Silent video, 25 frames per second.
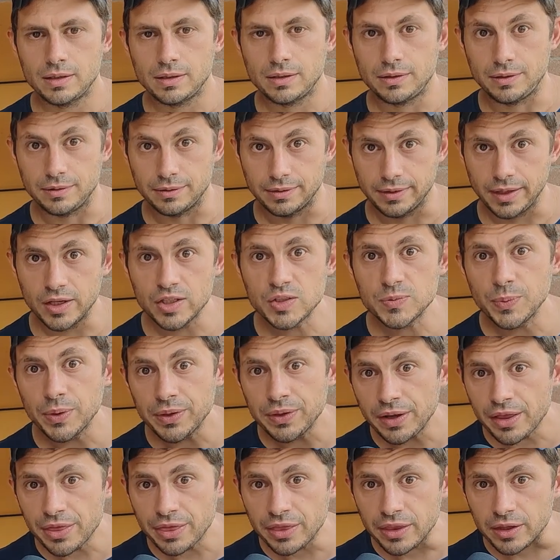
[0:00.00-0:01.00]
The
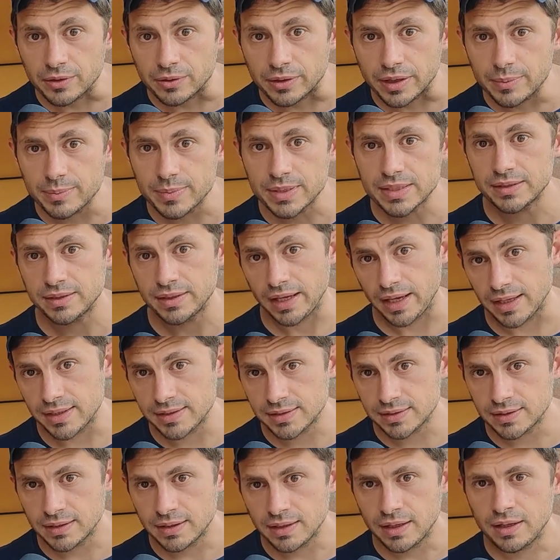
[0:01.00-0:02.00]
Gauss-Bonnet Theorem
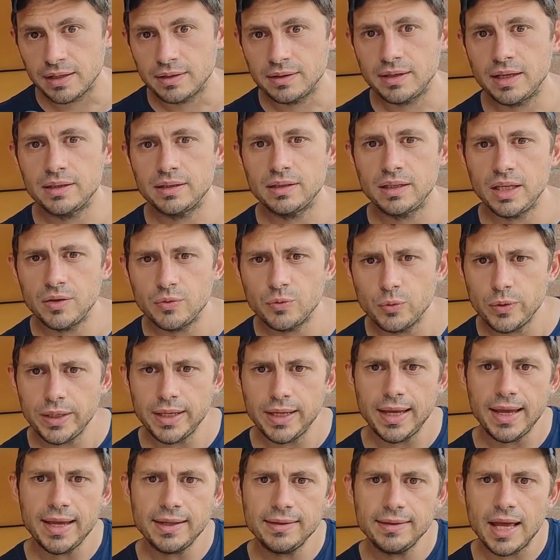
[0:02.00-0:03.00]
states that if we
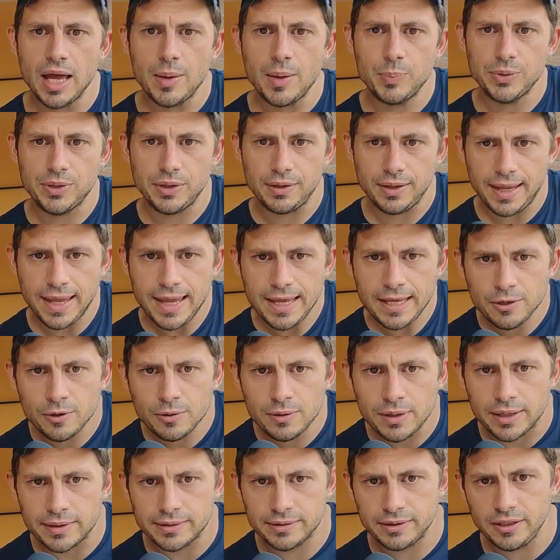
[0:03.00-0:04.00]
add up the
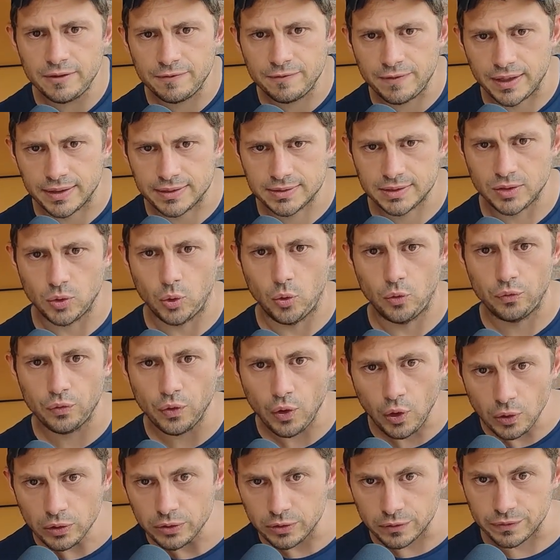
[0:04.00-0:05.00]
angular defects of
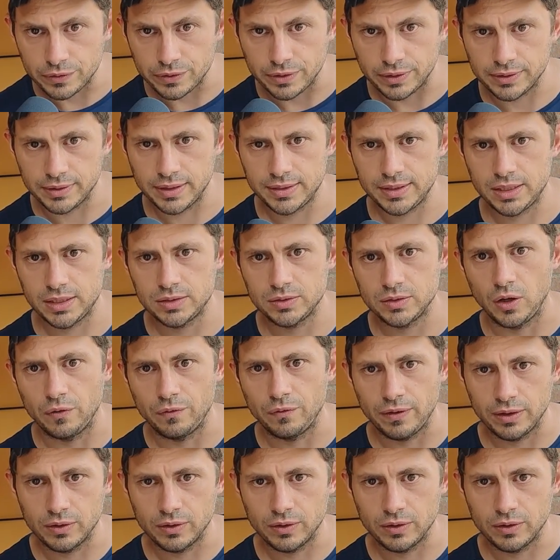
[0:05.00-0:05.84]
all the vertices of